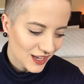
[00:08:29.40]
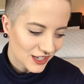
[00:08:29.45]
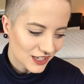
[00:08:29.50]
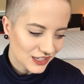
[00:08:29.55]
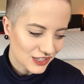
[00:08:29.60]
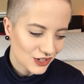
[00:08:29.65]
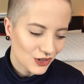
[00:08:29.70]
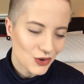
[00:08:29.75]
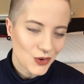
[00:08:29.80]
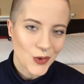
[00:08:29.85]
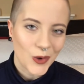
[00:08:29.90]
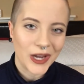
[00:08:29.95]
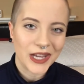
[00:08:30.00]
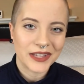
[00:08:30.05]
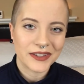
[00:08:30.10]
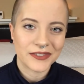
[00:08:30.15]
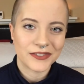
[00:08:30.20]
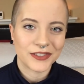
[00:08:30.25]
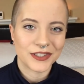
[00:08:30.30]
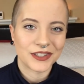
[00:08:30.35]
you don't
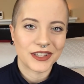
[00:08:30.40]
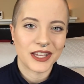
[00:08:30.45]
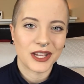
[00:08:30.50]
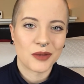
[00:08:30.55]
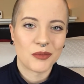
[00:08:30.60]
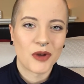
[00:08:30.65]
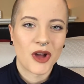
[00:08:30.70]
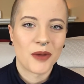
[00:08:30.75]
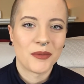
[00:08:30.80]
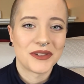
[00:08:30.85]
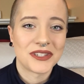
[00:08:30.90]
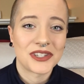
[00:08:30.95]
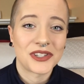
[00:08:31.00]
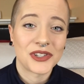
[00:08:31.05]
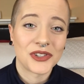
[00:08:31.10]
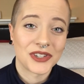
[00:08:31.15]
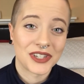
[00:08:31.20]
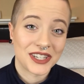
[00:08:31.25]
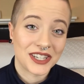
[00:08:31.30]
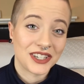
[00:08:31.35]
quite feel like a mom until
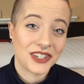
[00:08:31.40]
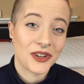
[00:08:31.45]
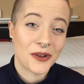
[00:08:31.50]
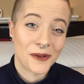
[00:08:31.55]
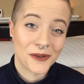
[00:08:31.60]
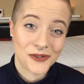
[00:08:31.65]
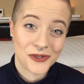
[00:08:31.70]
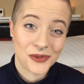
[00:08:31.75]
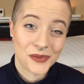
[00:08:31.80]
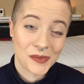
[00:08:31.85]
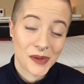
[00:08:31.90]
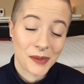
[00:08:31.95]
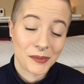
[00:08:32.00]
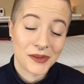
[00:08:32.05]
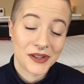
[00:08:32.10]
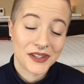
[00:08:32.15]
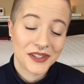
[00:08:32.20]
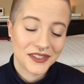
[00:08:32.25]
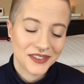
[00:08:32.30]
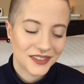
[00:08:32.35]
your kid calls you
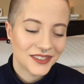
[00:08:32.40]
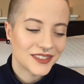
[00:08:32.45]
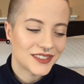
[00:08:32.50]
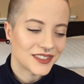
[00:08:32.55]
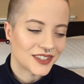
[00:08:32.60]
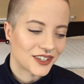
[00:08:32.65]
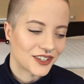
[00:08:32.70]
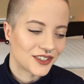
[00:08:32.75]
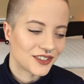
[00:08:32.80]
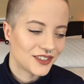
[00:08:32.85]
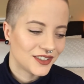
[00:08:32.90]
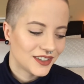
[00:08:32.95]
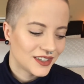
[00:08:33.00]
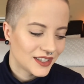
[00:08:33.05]
mama. So